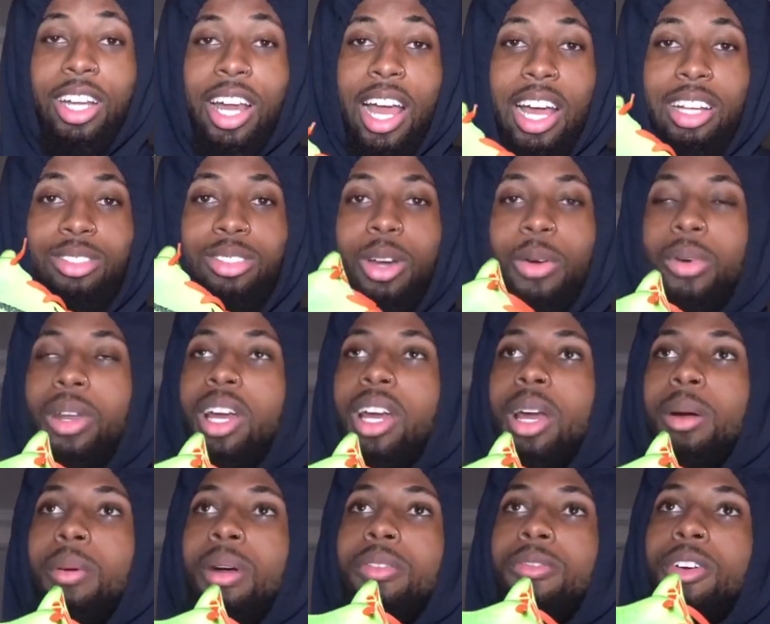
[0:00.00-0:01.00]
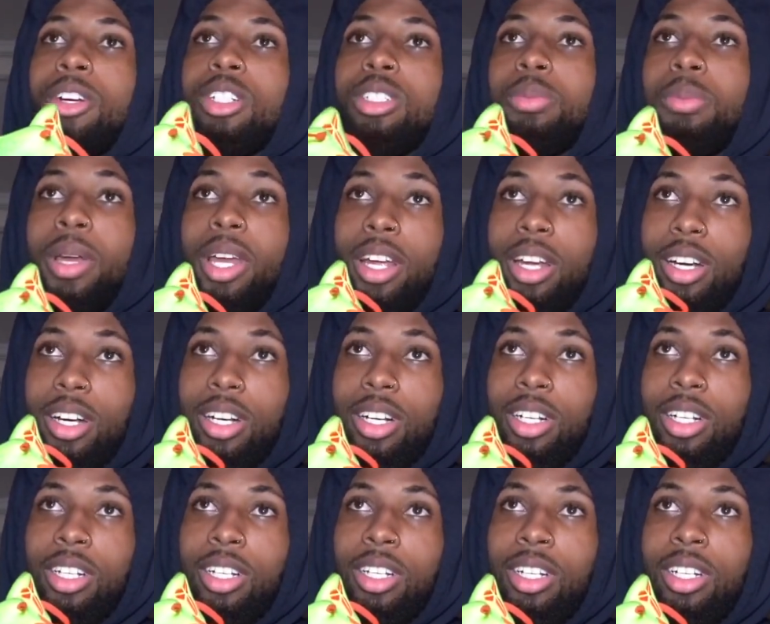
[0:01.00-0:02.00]
That's why when I got my first
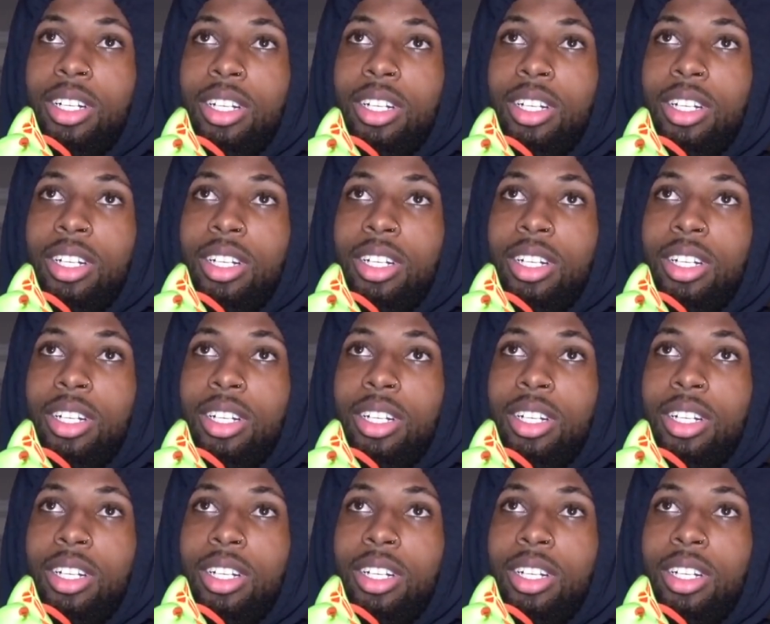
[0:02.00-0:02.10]
pair